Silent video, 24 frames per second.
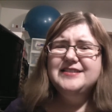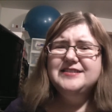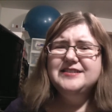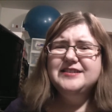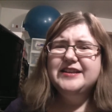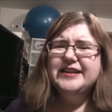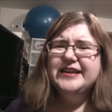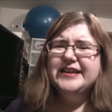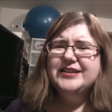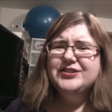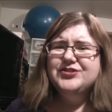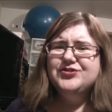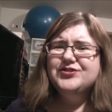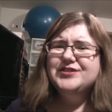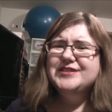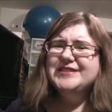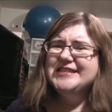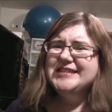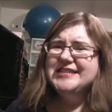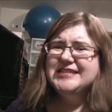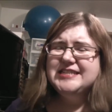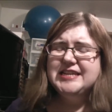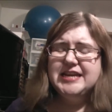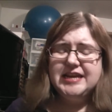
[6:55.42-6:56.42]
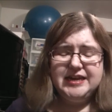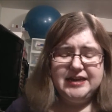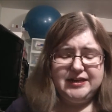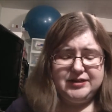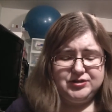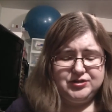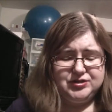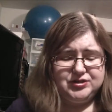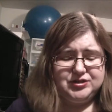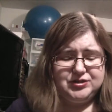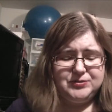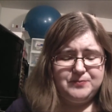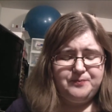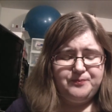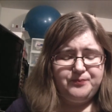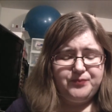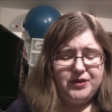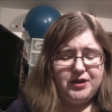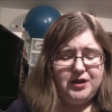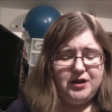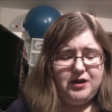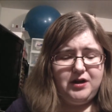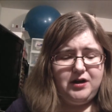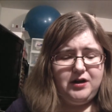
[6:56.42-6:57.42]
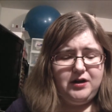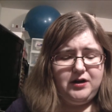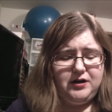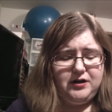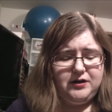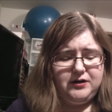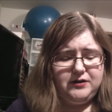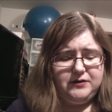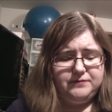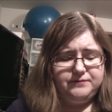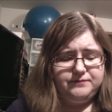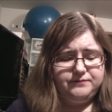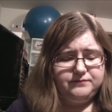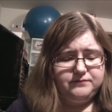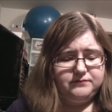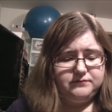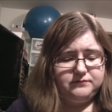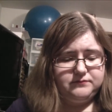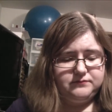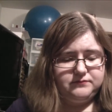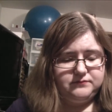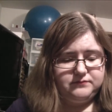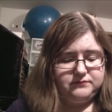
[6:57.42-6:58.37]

has an interesting taste. Um,